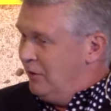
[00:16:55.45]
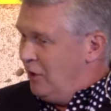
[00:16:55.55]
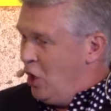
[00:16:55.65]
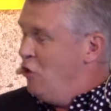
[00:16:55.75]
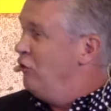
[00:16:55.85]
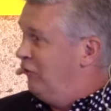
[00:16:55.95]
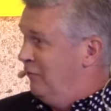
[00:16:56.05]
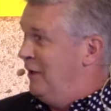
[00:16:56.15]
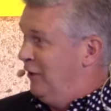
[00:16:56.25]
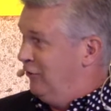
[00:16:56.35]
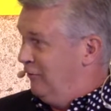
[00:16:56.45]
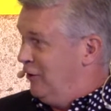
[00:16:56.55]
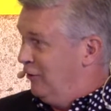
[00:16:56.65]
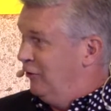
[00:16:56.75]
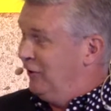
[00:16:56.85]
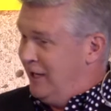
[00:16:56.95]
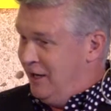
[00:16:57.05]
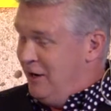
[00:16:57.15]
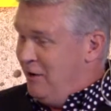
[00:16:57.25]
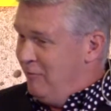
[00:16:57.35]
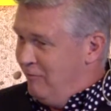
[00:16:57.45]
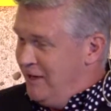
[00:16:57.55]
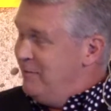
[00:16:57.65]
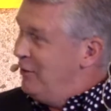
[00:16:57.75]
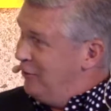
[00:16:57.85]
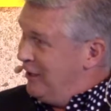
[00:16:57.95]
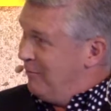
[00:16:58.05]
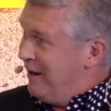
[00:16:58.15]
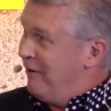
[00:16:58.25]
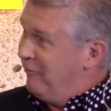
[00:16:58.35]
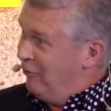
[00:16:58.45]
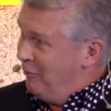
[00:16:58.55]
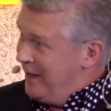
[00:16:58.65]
hundreds of millions of dollars in rebuilding our platform,